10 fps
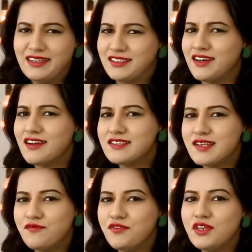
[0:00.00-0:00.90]
Here are
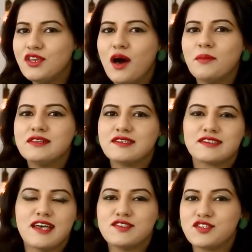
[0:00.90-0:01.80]
some phenomenal
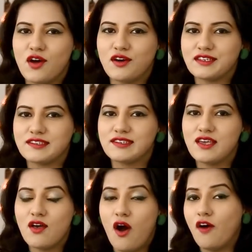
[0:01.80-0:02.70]
success stories
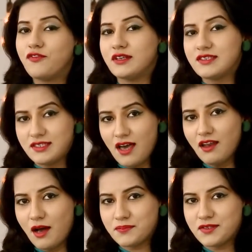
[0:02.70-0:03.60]
of not
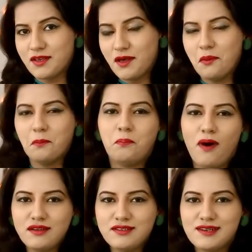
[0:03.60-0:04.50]
startups,
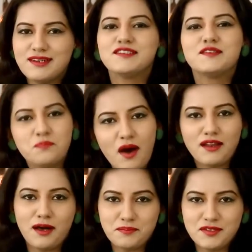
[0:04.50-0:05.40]
but
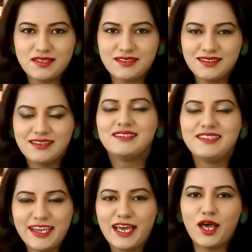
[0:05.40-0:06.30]
smart ups.
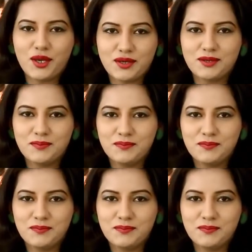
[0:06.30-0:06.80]
Take a look.